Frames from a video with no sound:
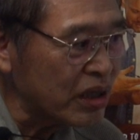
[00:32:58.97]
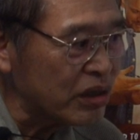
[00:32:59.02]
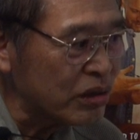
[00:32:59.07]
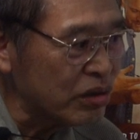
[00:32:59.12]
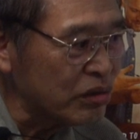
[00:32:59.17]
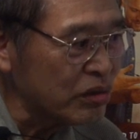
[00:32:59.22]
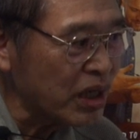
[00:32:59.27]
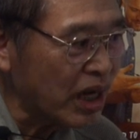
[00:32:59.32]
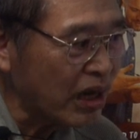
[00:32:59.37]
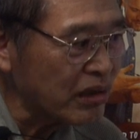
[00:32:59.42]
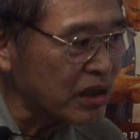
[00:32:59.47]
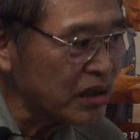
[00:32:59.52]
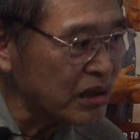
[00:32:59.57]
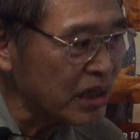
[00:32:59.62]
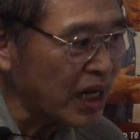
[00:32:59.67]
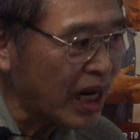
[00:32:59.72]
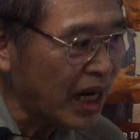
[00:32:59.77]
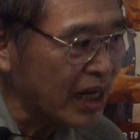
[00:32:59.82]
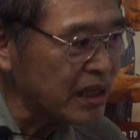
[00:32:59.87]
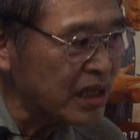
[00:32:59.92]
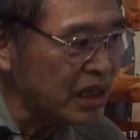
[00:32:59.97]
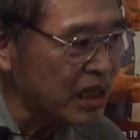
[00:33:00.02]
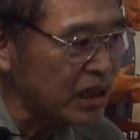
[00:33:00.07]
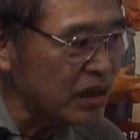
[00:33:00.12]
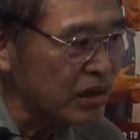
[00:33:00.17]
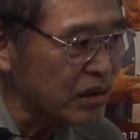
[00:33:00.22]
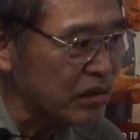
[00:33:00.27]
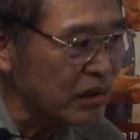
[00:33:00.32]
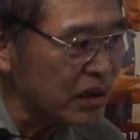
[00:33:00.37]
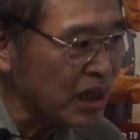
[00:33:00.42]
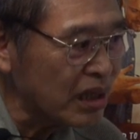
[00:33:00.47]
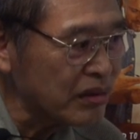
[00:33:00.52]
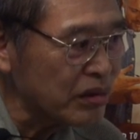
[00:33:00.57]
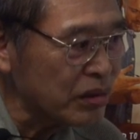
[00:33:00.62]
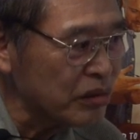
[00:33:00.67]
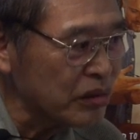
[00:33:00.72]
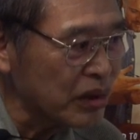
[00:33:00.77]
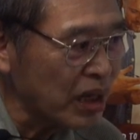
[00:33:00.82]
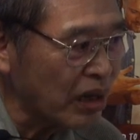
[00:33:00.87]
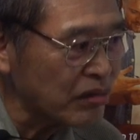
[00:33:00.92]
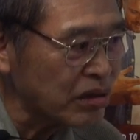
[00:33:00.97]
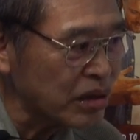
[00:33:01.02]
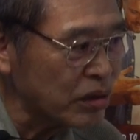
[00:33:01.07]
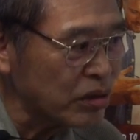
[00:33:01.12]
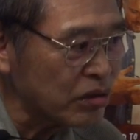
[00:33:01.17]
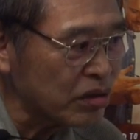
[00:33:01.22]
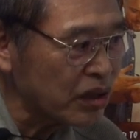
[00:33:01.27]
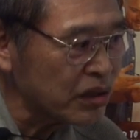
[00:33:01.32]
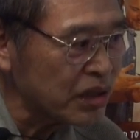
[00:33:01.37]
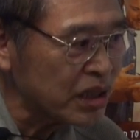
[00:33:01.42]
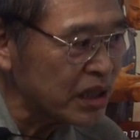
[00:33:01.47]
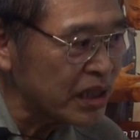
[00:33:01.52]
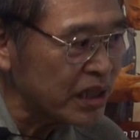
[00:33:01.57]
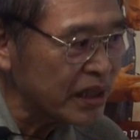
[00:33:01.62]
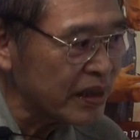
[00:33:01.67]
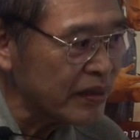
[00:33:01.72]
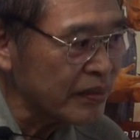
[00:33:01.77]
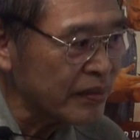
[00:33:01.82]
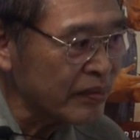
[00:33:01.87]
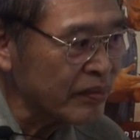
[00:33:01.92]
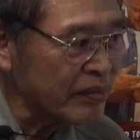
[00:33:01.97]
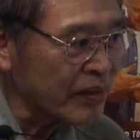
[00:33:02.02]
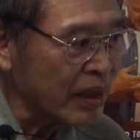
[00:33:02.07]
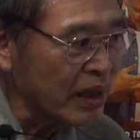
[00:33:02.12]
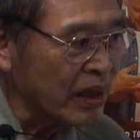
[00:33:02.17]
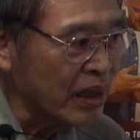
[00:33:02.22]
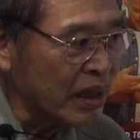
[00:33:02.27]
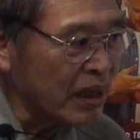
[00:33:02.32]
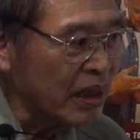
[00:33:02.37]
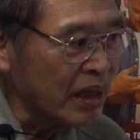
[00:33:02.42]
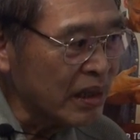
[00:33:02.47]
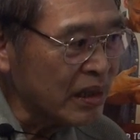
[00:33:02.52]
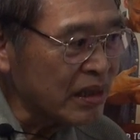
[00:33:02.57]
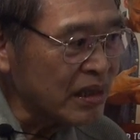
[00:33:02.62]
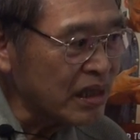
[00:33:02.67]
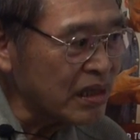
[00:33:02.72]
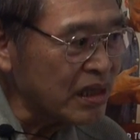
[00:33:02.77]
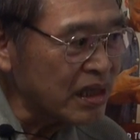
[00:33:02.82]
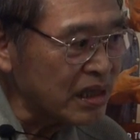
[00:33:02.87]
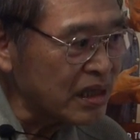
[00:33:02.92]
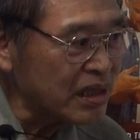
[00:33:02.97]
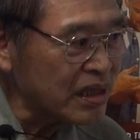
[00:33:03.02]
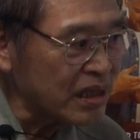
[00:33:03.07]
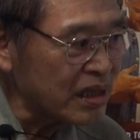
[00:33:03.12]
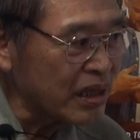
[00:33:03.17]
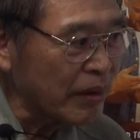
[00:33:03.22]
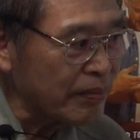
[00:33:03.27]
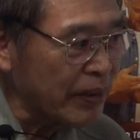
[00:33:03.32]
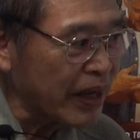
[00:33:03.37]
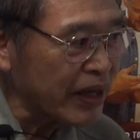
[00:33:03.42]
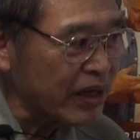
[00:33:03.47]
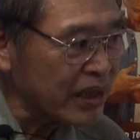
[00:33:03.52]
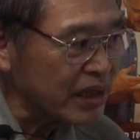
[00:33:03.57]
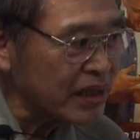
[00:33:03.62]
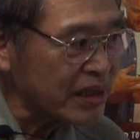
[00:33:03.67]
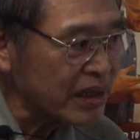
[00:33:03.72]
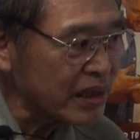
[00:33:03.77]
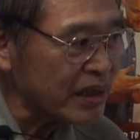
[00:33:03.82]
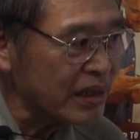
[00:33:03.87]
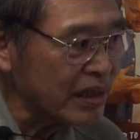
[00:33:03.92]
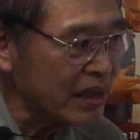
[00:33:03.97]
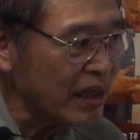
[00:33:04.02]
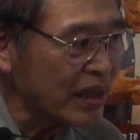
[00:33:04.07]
in 2019 to now 2020. This is the biggest.